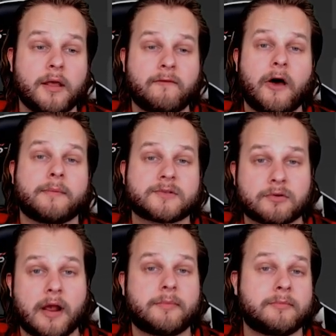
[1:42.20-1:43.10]
Follow him,
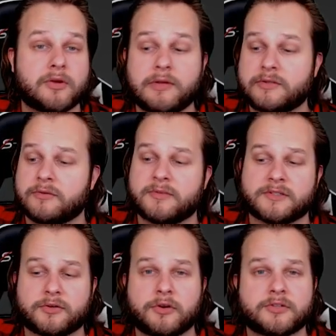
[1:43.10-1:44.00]
subscribe to him, donate to him.
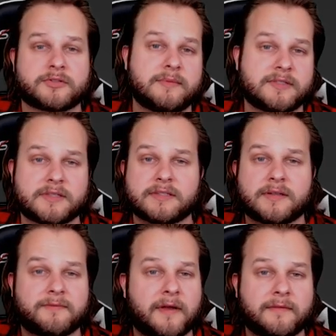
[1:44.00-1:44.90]
Does the cooking streams. He does
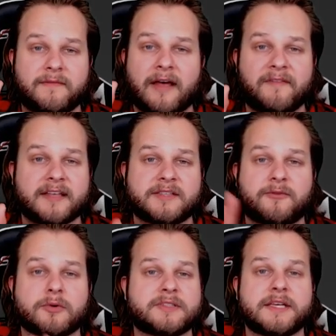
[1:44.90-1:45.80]
the, uh, the Final Fantasy
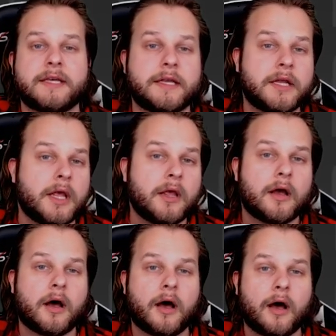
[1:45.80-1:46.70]
14
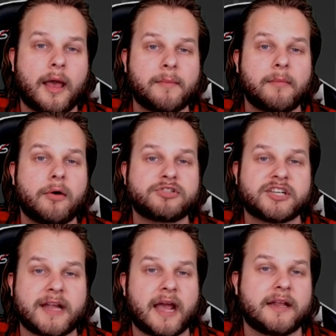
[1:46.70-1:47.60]
uh, MMO
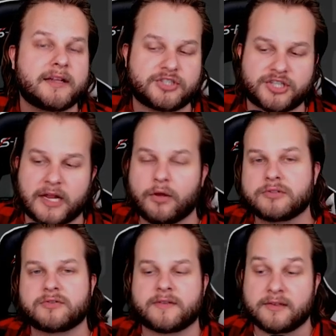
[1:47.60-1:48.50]
shenanigans, chat. All
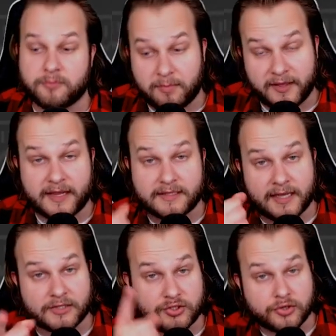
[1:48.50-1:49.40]
sorts of things. We'll be playing It
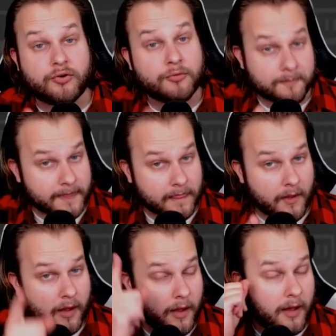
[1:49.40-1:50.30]
Takes Two
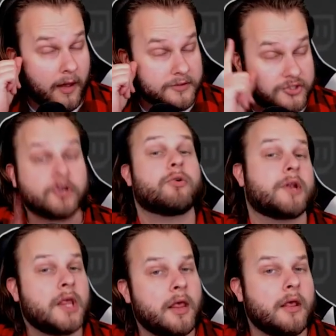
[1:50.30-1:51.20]
uh,
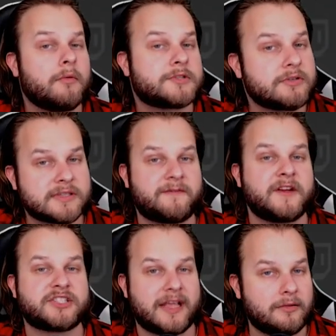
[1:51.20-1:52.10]
soon. As soon as I
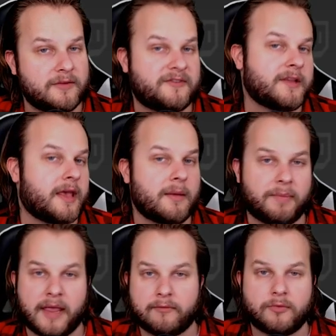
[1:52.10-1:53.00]
finish the Halo Infinite
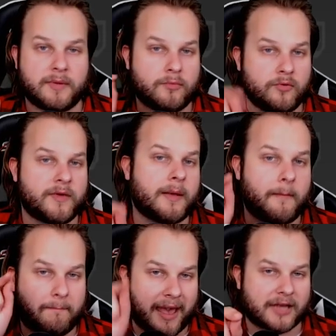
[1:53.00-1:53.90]
campaign, we'll be moving
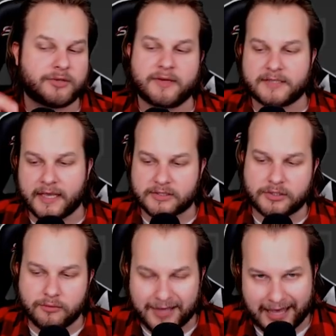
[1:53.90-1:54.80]
back to It Takes
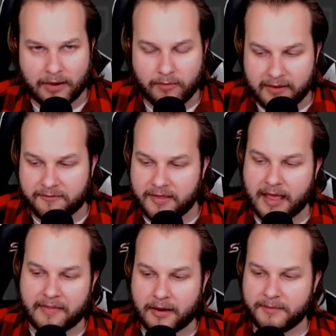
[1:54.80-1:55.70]
Two. Can't wait for
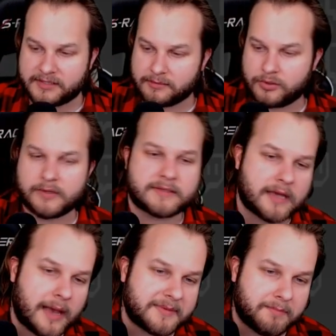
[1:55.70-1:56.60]
that. That'll be some good times.